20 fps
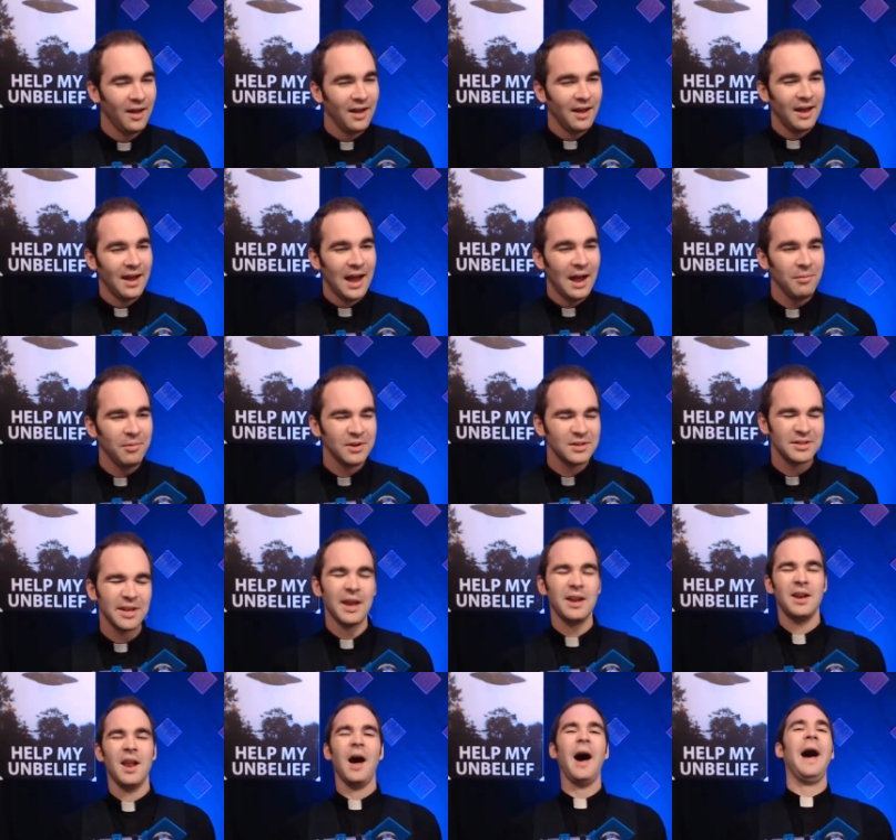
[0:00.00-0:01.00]
I'm going to
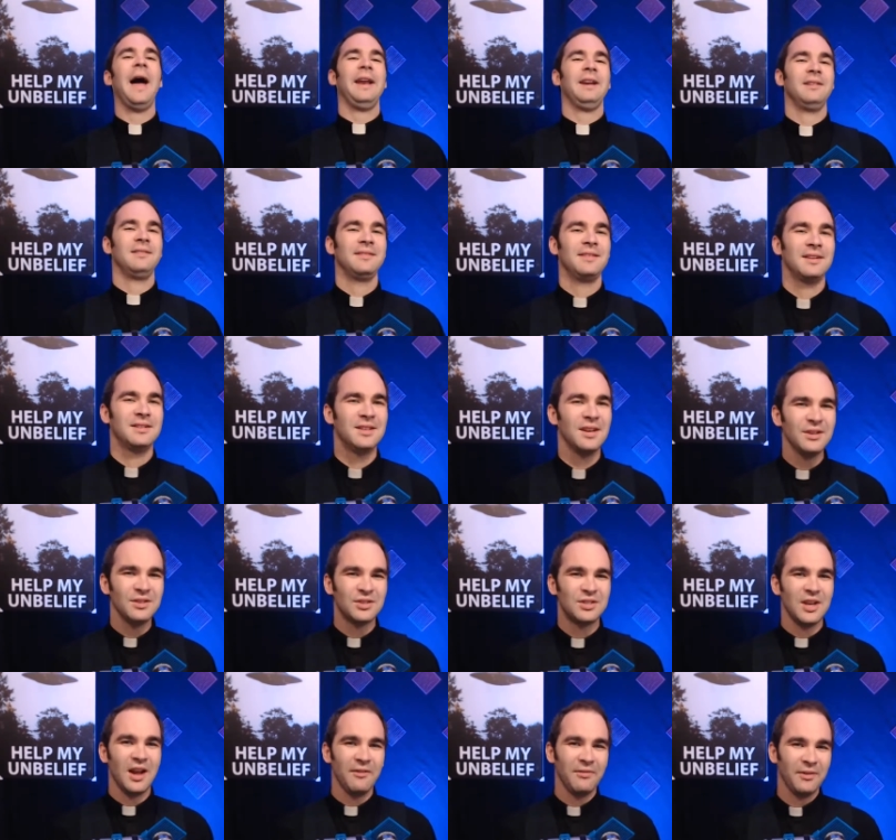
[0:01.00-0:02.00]
say not, because there's
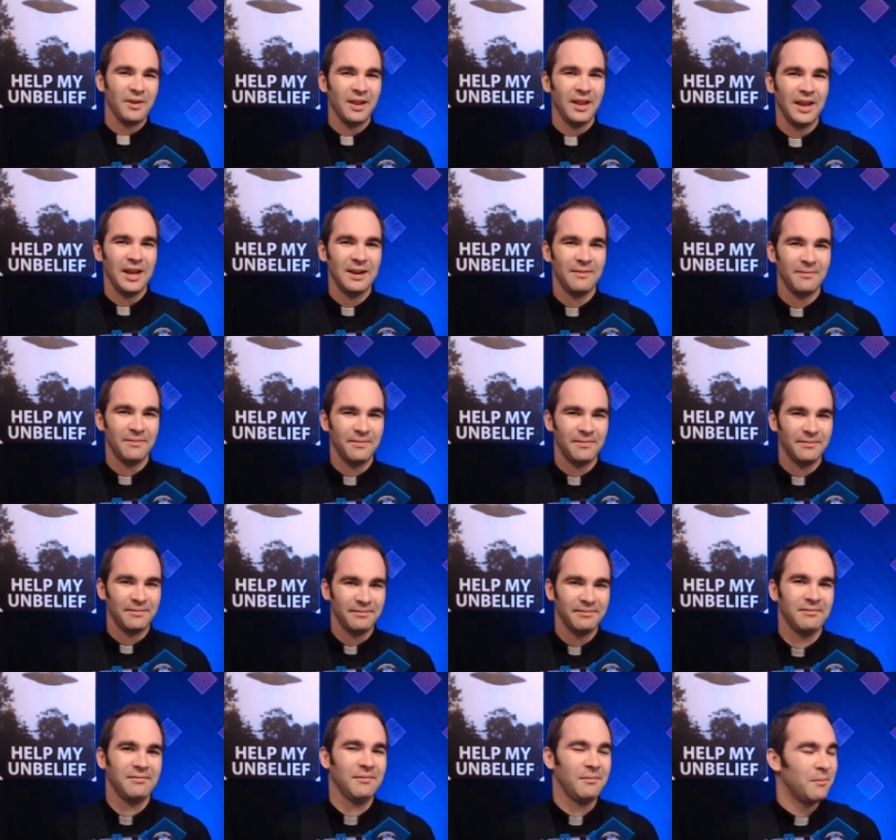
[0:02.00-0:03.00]
definitely
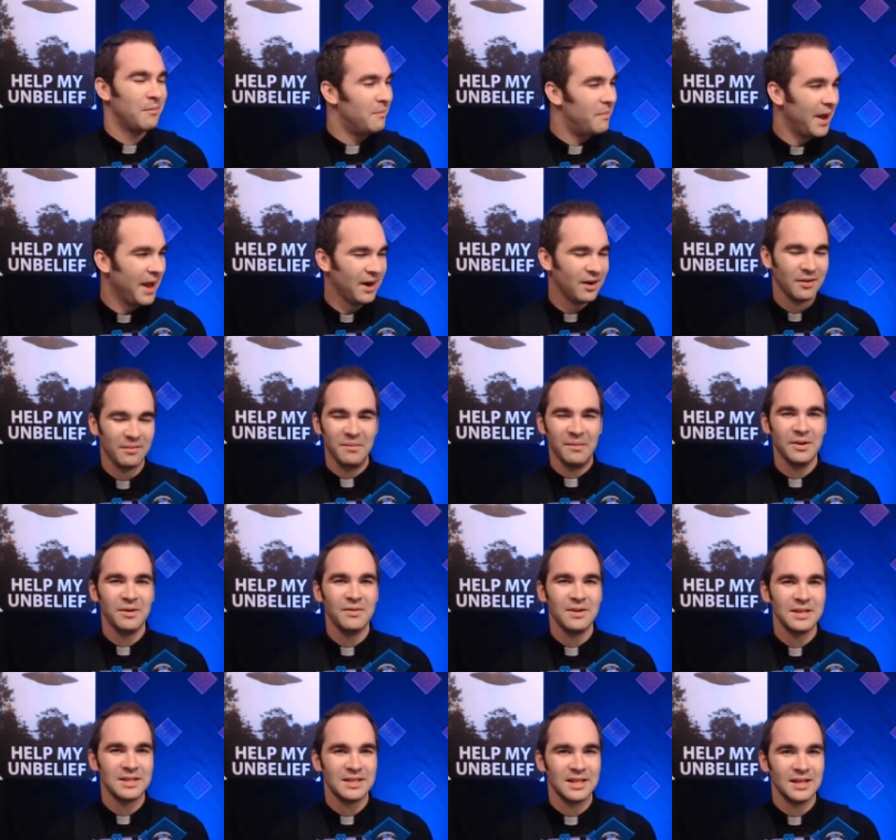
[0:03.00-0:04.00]
better
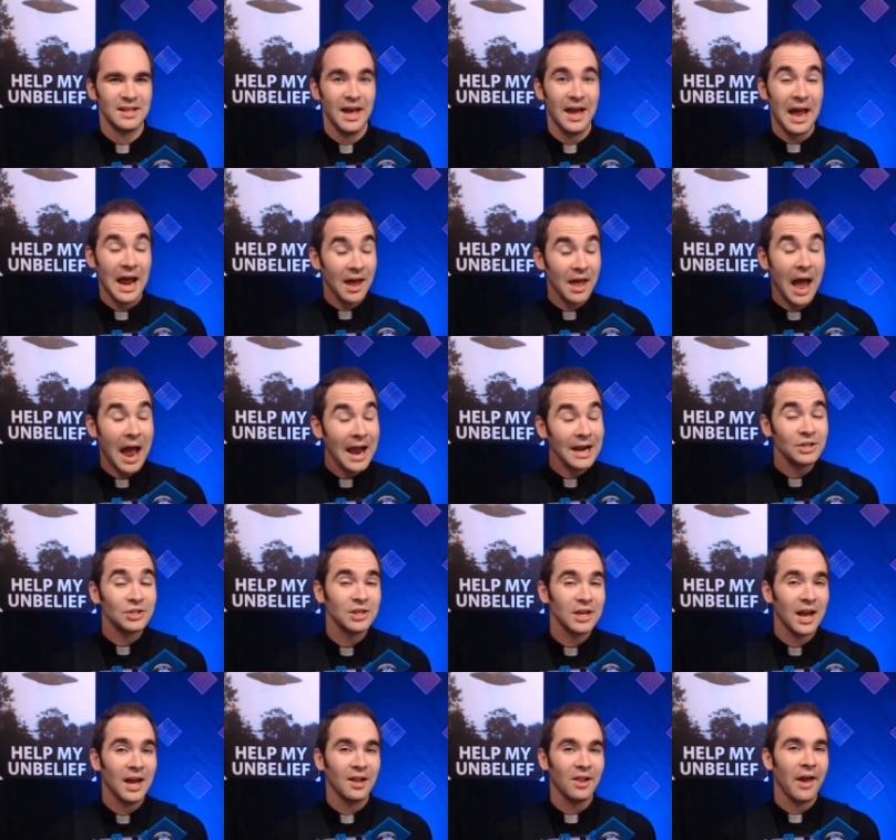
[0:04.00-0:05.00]
movies than that. I
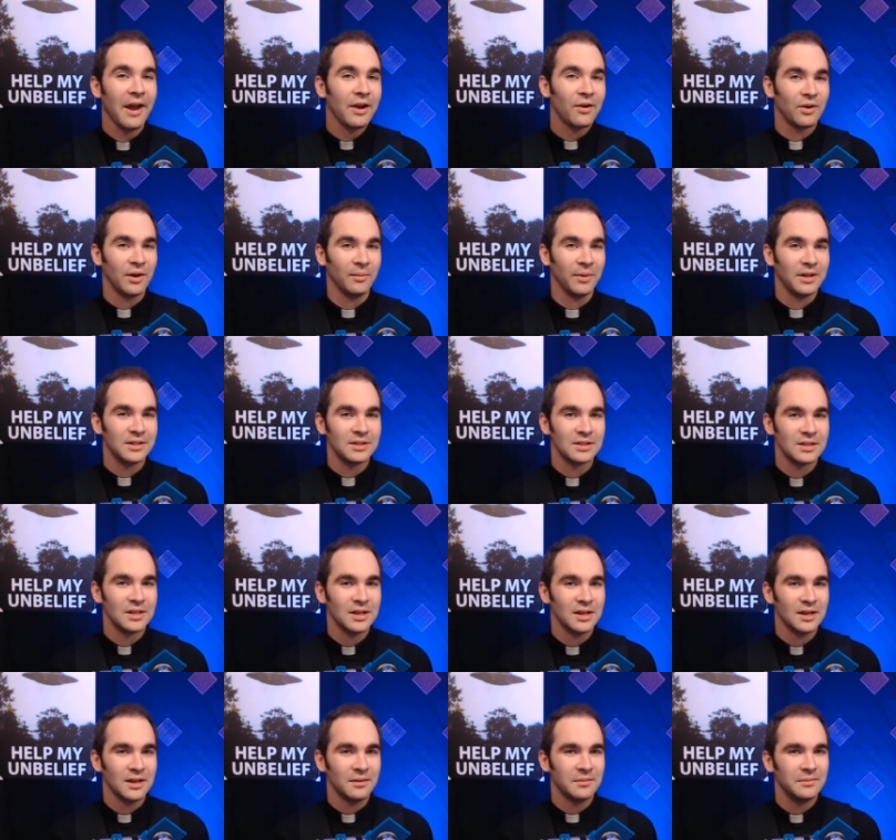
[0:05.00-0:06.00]
actually kind of like Gremlins.
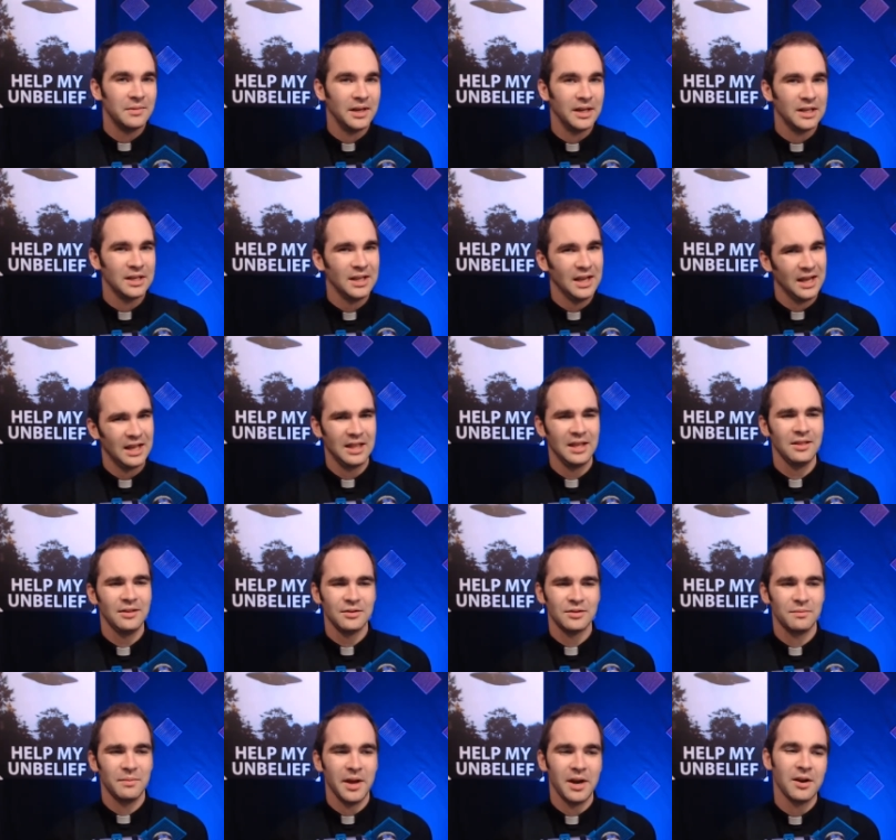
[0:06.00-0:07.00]
But, yeah, I think there's better.